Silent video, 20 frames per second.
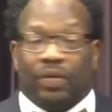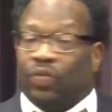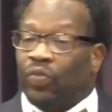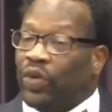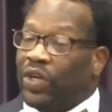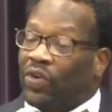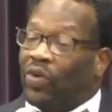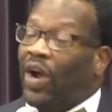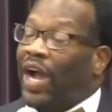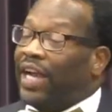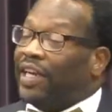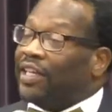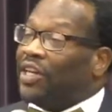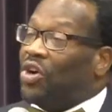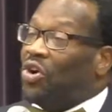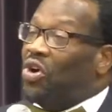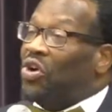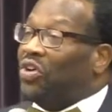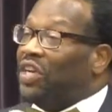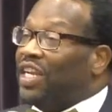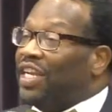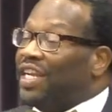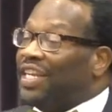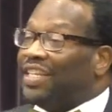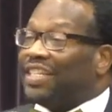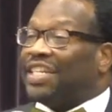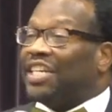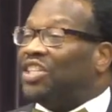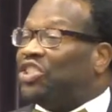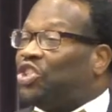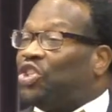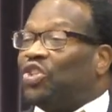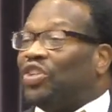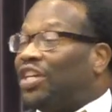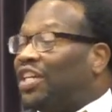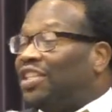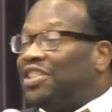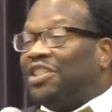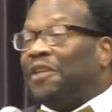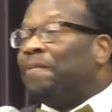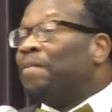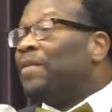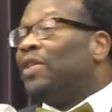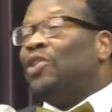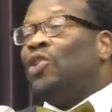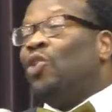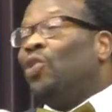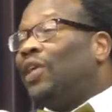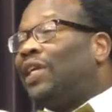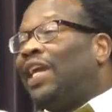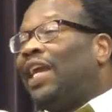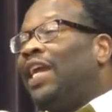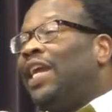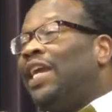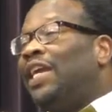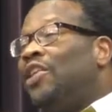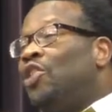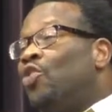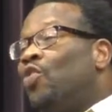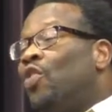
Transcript: We're going to have to go on in there because you're the king,